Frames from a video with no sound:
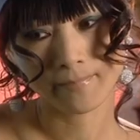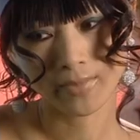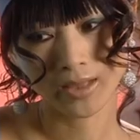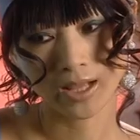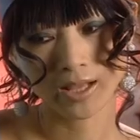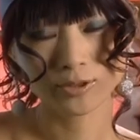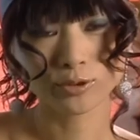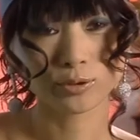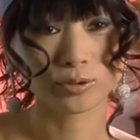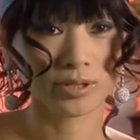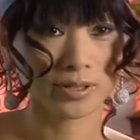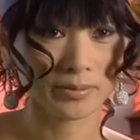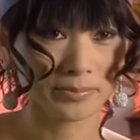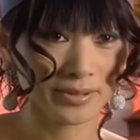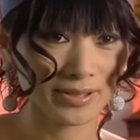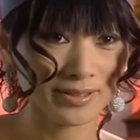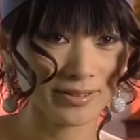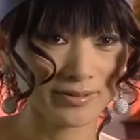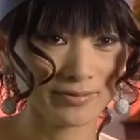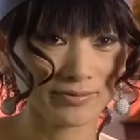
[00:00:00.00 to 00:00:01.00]
That's what I
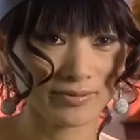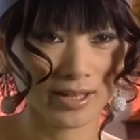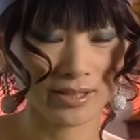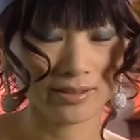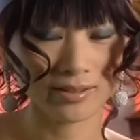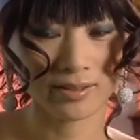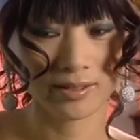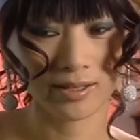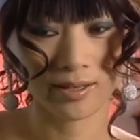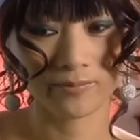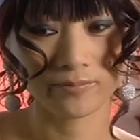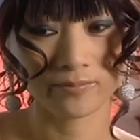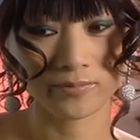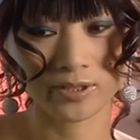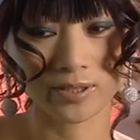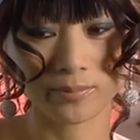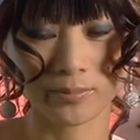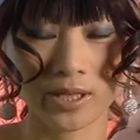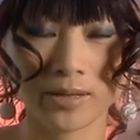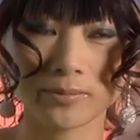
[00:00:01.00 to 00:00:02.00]
believe. I think
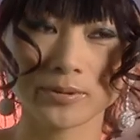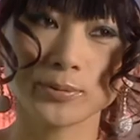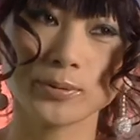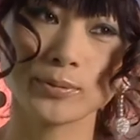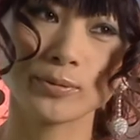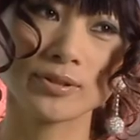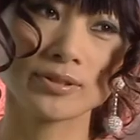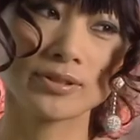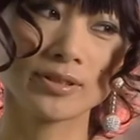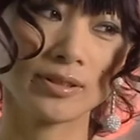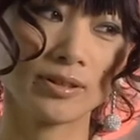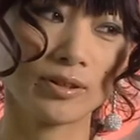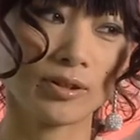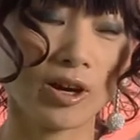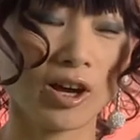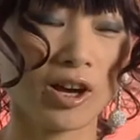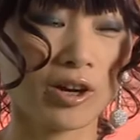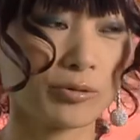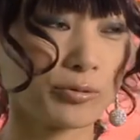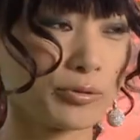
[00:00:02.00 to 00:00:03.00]
sometimes people say, oh,
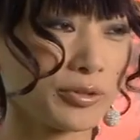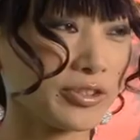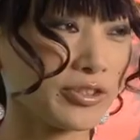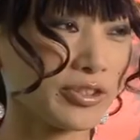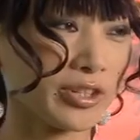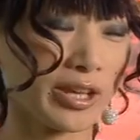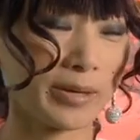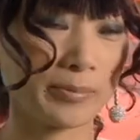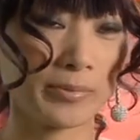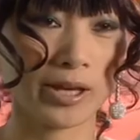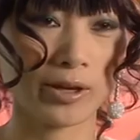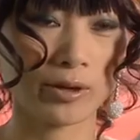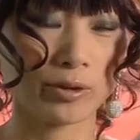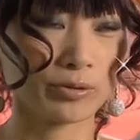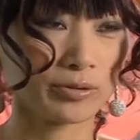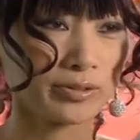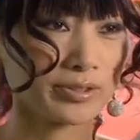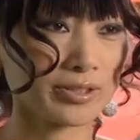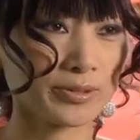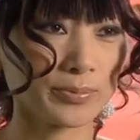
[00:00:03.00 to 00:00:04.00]
how rich I am. I
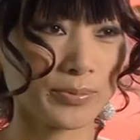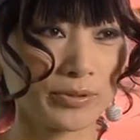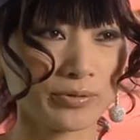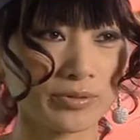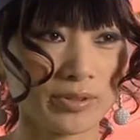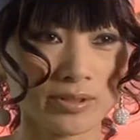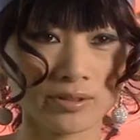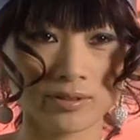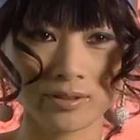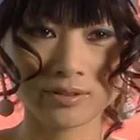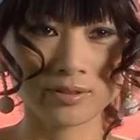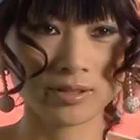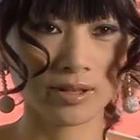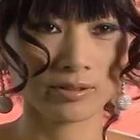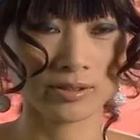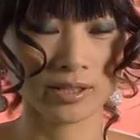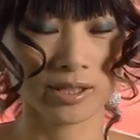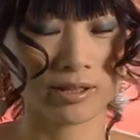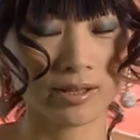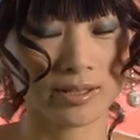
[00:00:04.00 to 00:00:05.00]
own this building, this
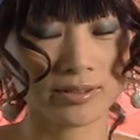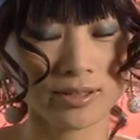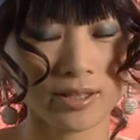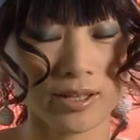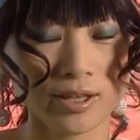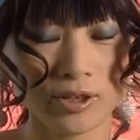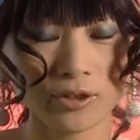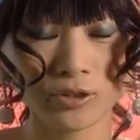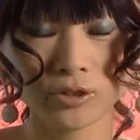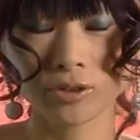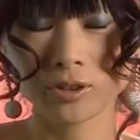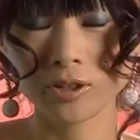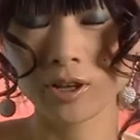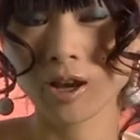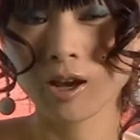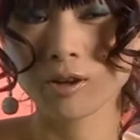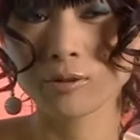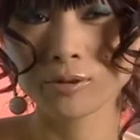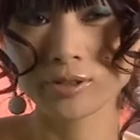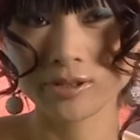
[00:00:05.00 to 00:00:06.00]
hotel. I say, do you know
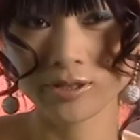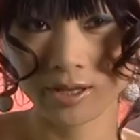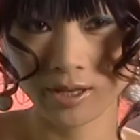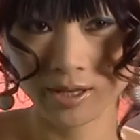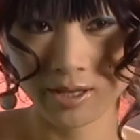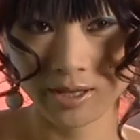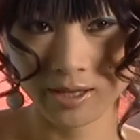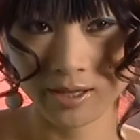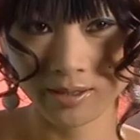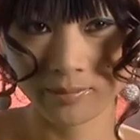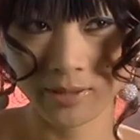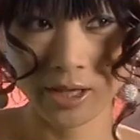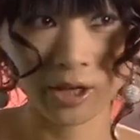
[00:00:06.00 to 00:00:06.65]
how rich I am?